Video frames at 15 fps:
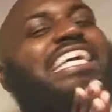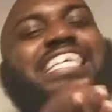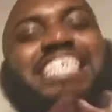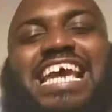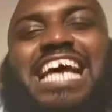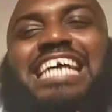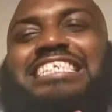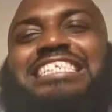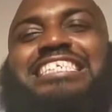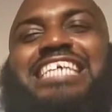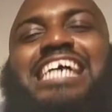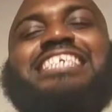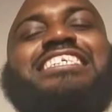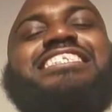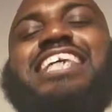Yes,
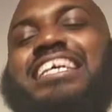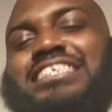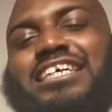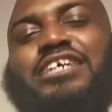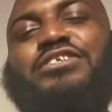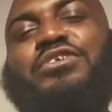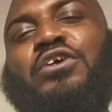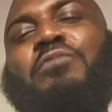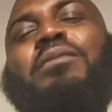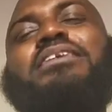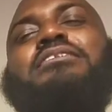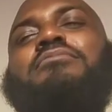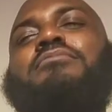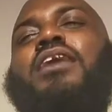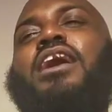I just got done doing
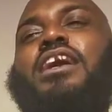my